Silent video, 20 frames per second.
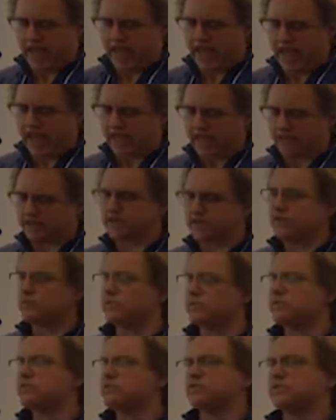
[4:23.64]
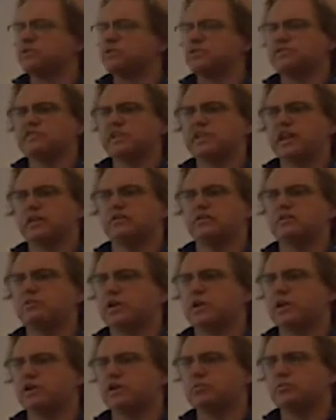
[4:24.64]
And there was a sort of standard
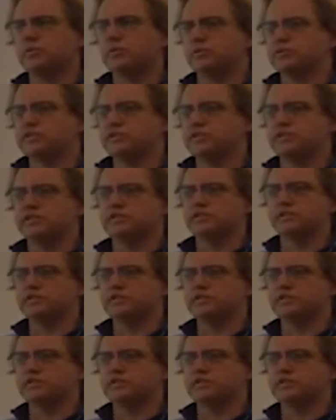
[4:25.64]
way to approach this.